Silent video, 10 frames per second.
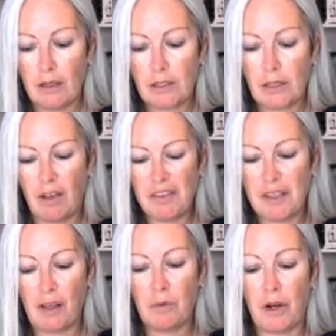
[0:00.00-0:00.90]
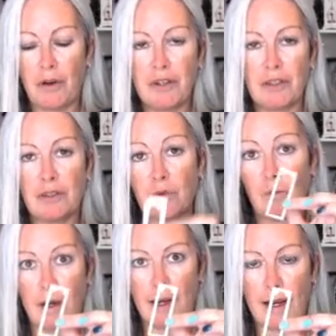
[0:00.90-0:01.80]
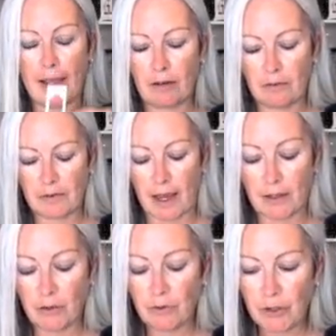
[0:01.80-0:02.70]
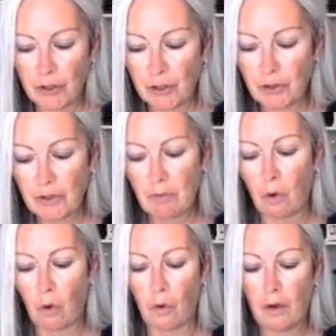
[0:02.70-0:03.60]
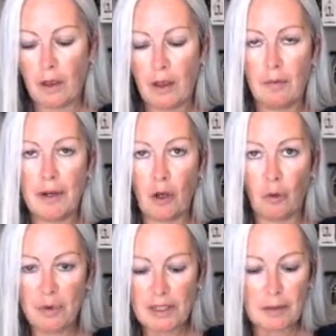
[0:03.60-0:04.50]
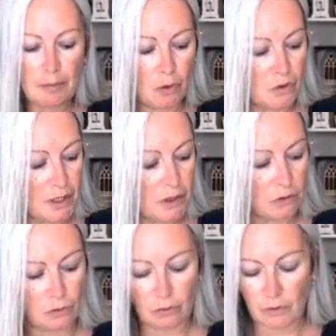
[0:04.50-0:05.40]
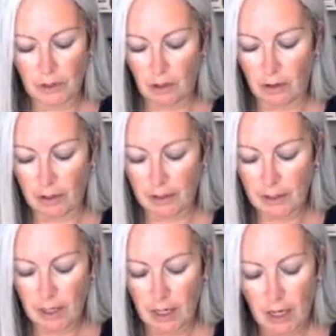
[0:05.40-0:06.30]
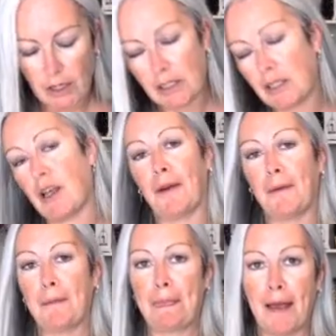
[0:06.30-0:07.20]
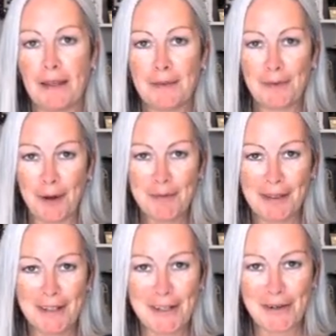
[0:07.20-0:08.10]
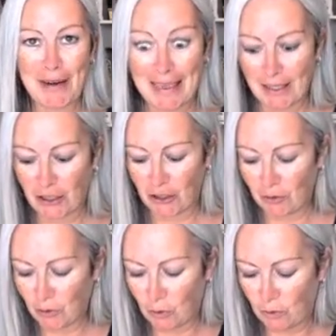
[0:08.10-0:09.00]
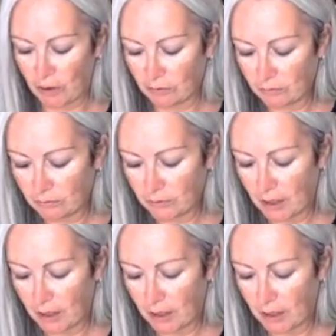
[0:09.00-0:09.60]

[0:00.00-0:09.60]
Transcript: So I think I will only use one layer of that. You could use more, but it will be supported on all sides. So that's what I'm going to do in this tutorial,